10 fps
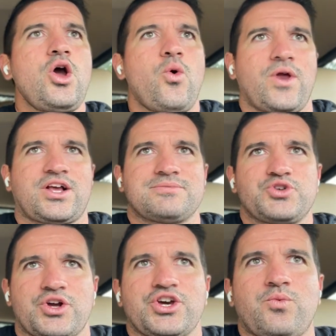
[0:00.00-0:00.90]
When it comes
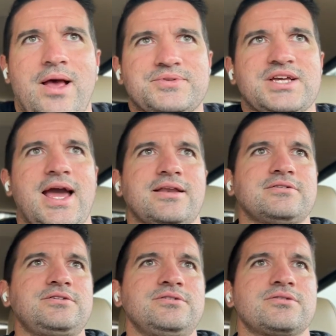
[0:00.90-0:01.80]
to a good website,
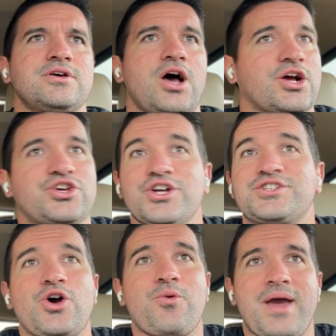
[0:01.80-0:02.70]
a good
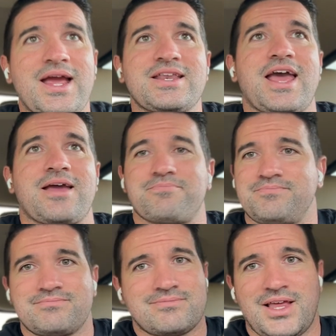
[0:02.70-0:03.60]
domain name
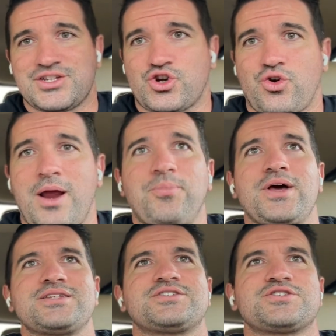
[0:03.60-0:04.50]
is a great
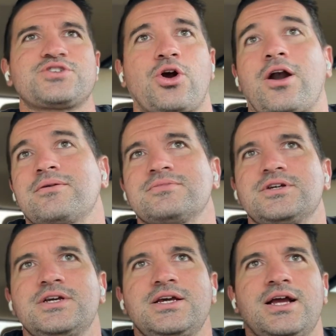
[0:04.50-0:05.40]
place to start.
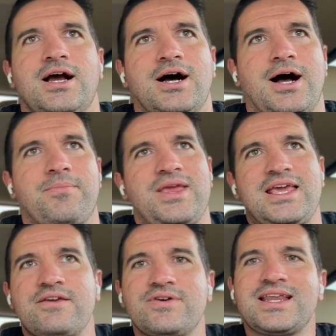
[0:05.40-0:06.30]

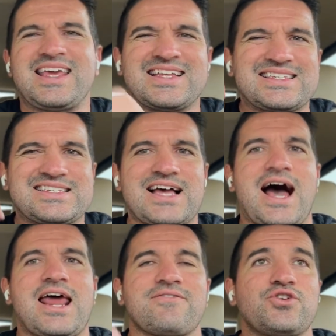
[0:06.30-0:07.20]
Even
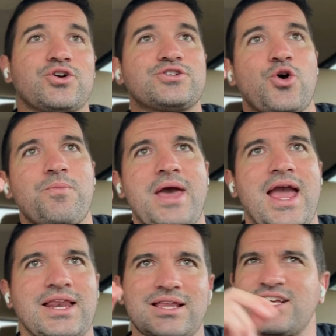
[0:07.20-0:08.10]
inside of your
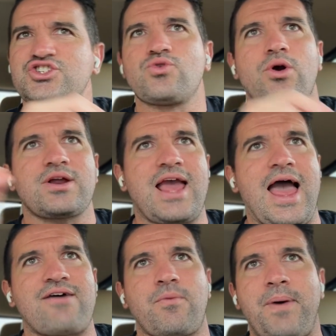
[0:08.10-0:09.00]
domain, unless you already
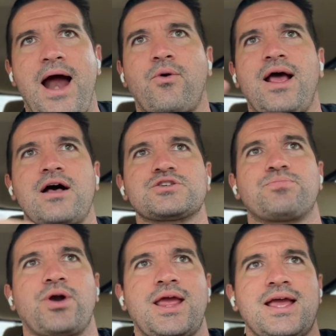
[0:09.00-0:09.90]
have a powerhouse
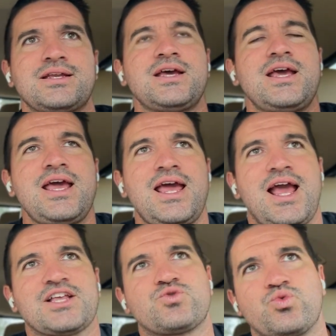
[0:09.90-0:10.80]
brand,
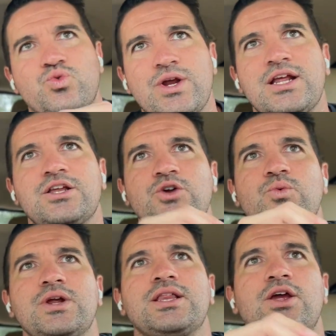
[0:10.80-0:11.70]
it's really,
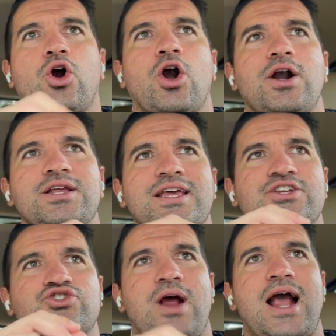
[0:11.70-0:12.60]
really hard to get
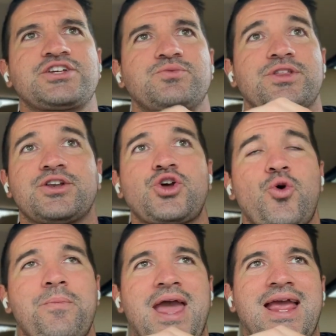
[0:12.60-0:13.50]
traction with a
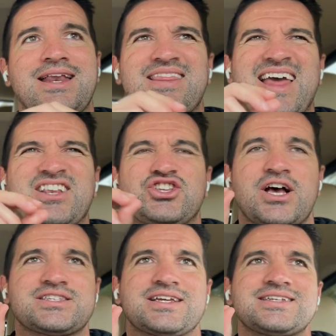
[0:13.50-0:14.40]
domain that
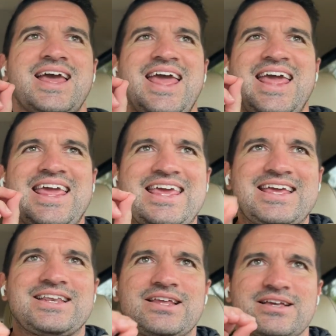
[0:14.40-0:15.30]
doesn't,
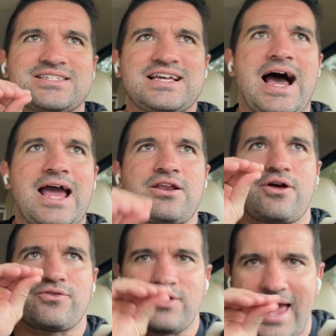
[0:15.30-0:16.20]

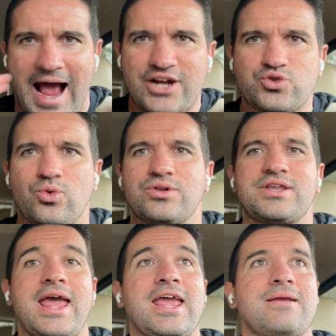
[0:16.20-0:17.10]
inside the actual
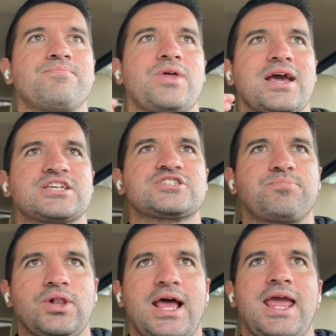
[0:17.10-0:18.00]
name,
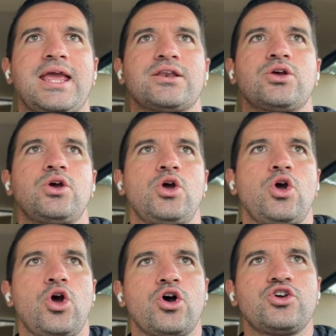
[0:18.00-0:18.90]
explain
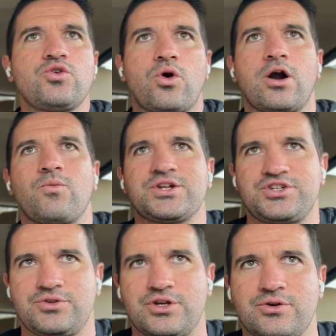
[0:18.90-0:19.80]
who you are and what
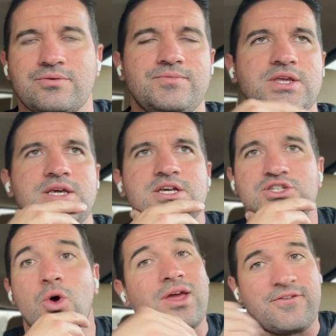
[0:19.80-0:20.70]
you do.
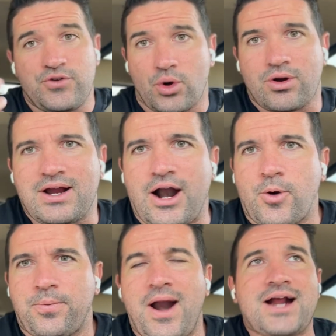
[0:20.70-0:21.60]
So if you're a
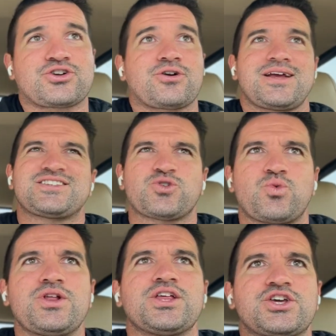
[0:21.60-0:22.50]
chiropractor, it's a
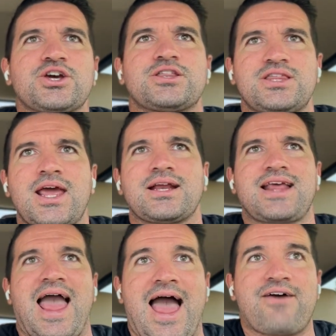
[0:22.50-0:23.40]
really good thing
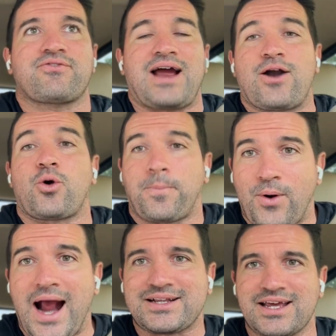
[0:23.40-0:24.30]
to have
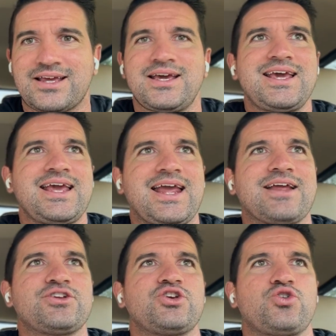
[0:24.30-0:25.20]
chiropractic
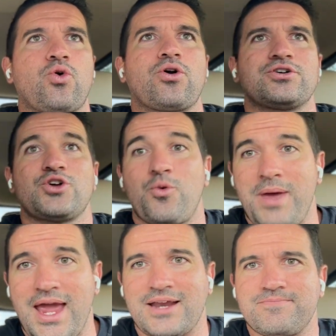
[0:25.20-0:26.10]
in your
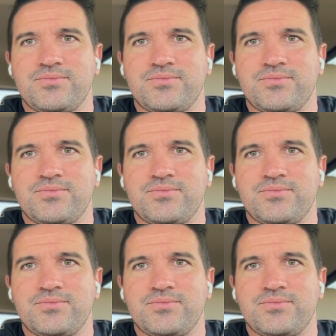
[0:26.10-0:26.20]
domain,